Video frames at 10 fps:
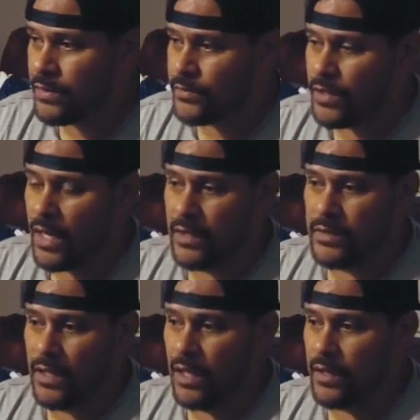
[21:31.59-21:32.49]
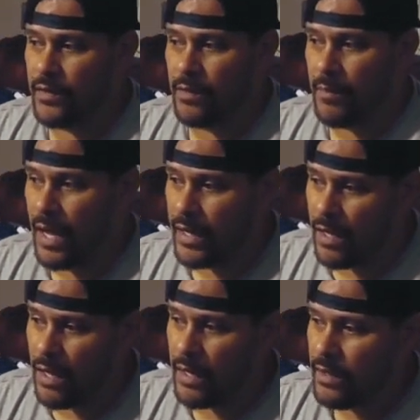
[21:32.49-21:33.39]
I've tried
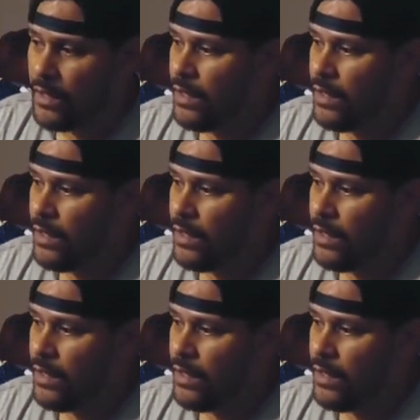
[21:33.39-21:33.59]
lithium-ion,